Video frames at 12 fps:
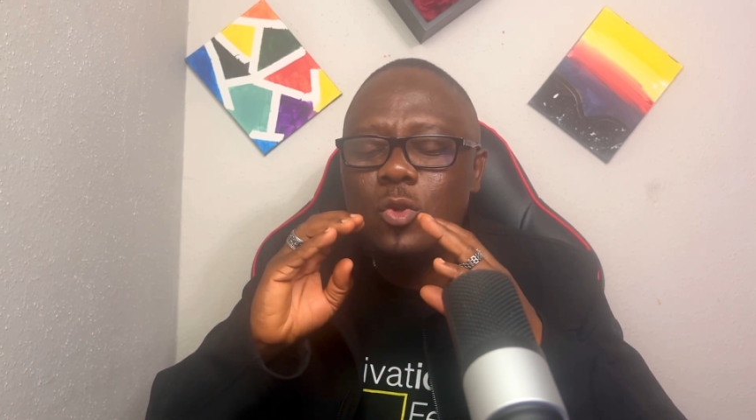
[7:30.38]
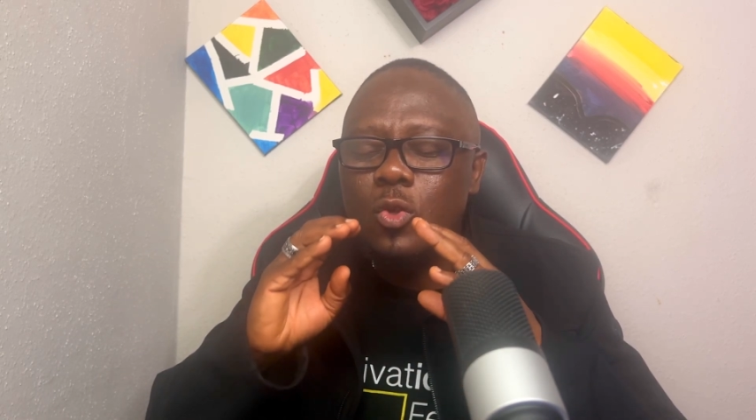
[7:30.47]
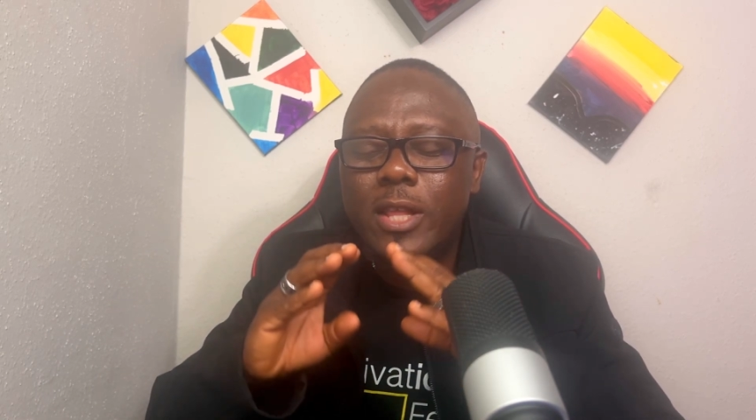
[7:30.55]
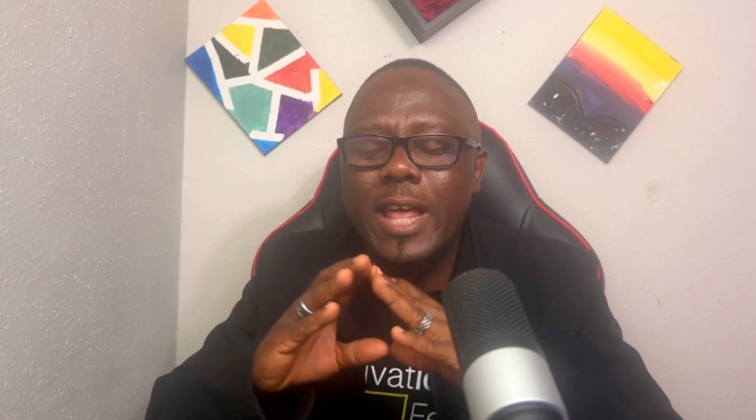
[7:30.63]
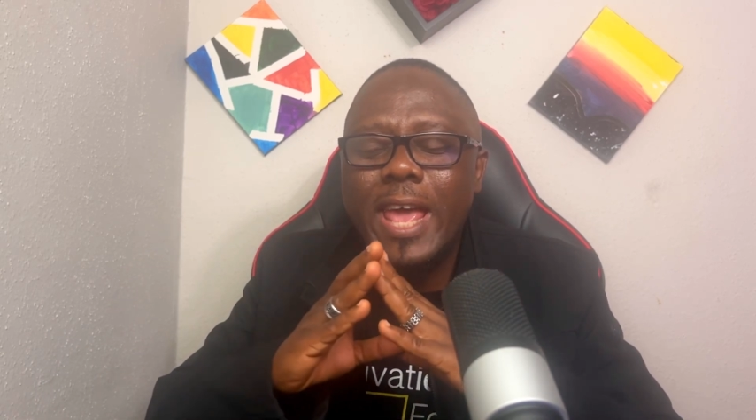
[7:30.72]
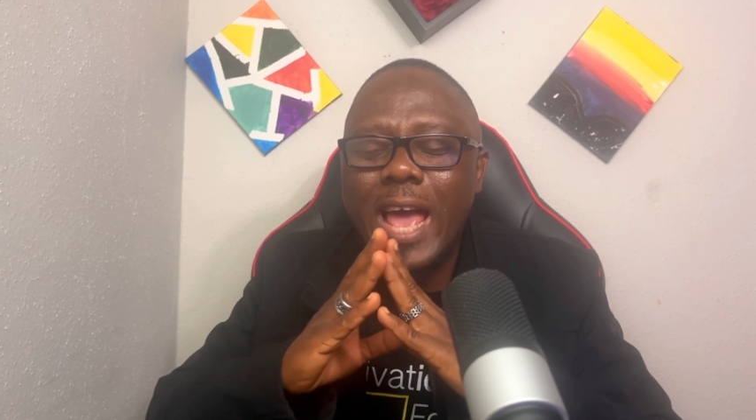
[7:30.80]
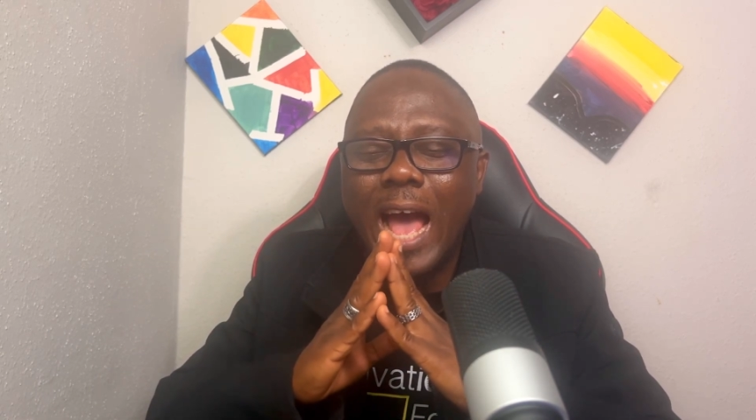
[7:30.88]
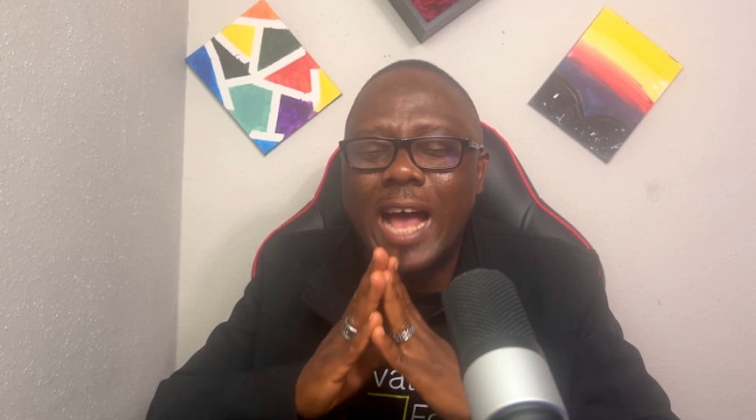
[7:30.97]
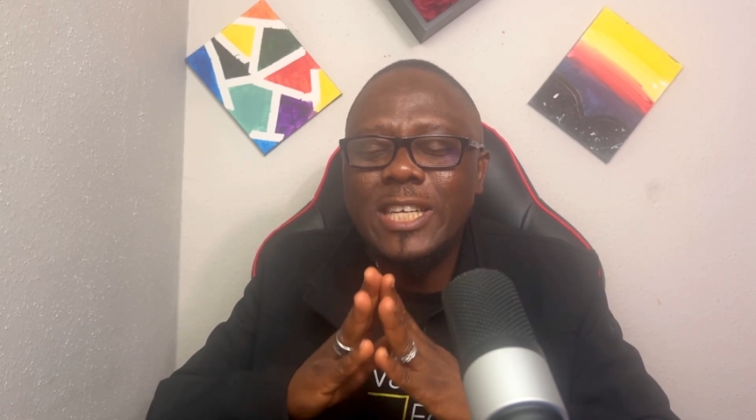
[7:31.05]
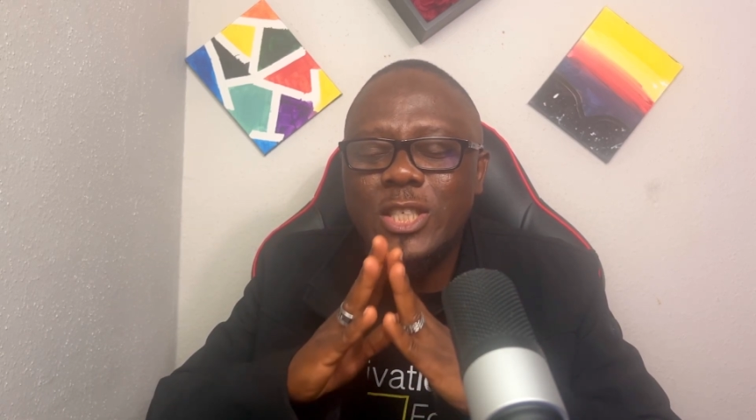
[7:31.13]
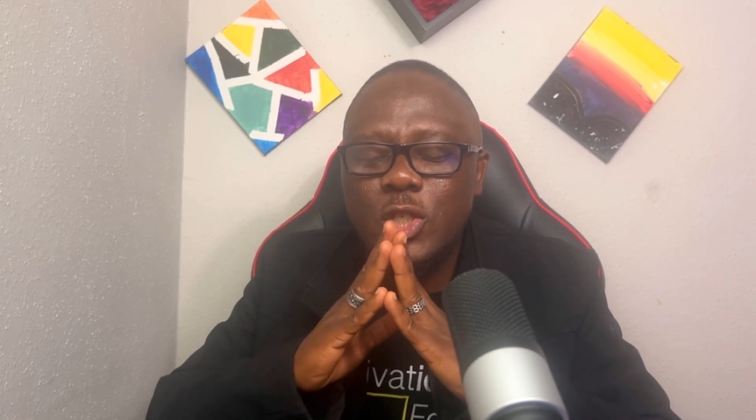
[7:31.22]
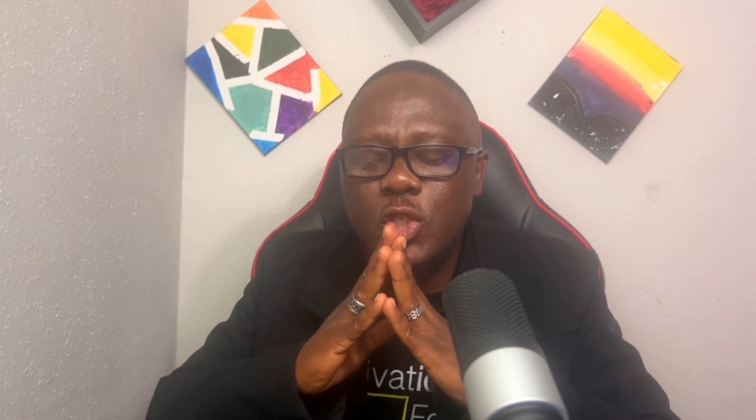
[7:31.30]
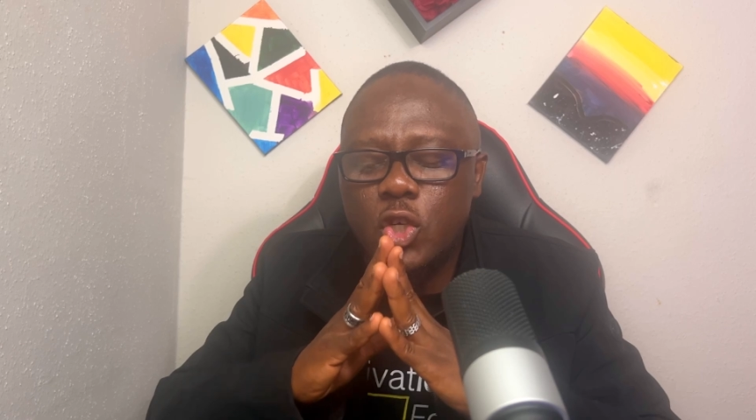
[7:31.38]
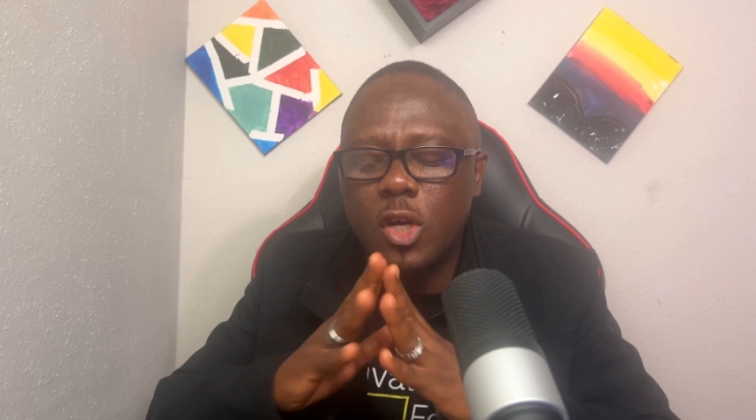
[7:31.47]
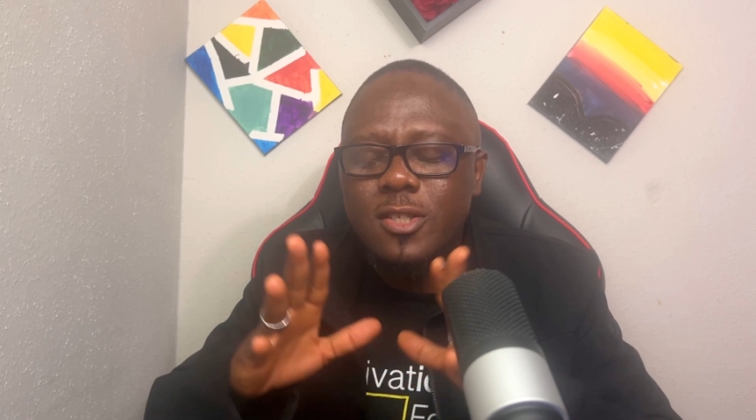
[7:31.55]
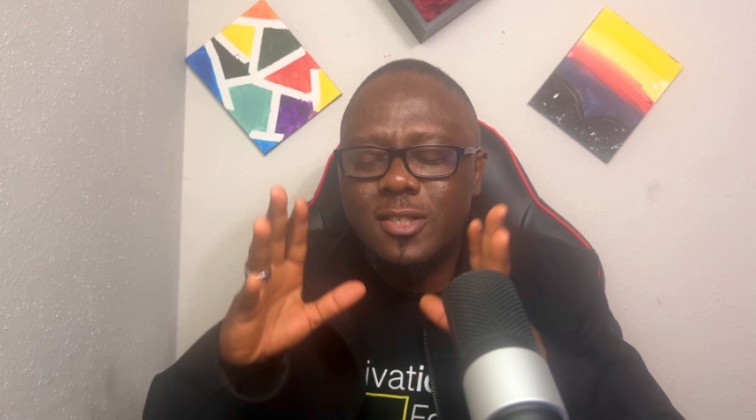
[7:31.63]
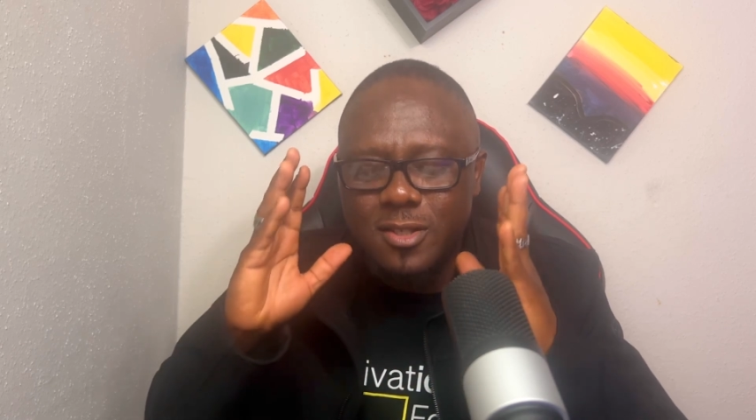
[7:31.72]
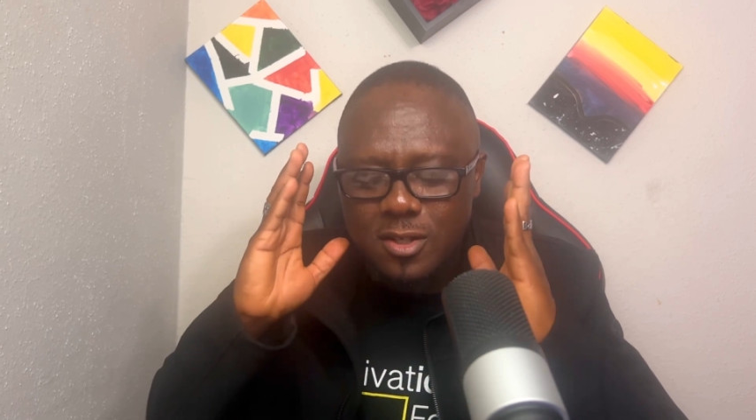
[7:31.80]
they are
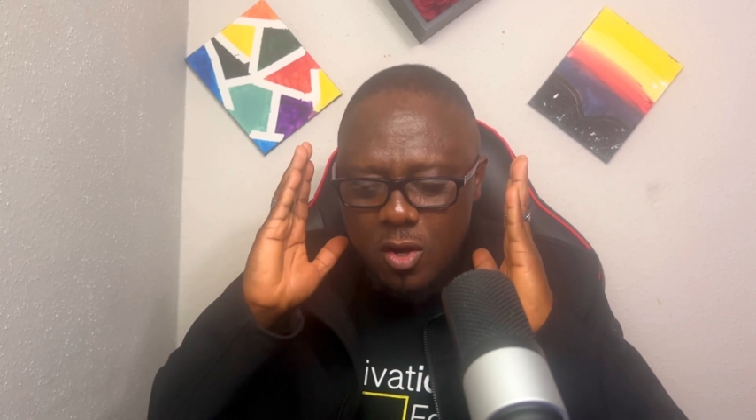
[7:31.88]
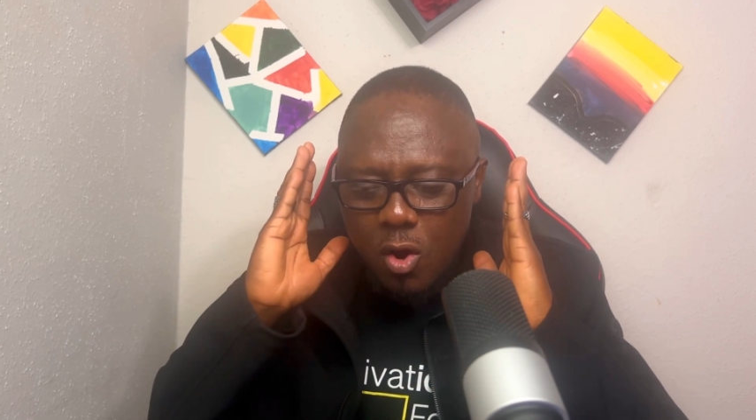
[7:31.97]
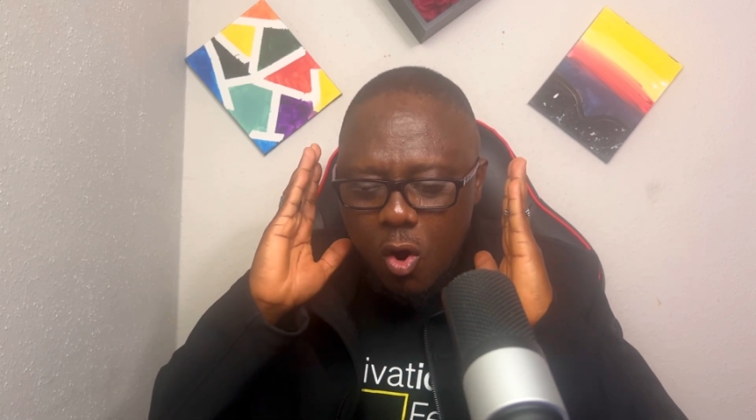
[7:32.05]
just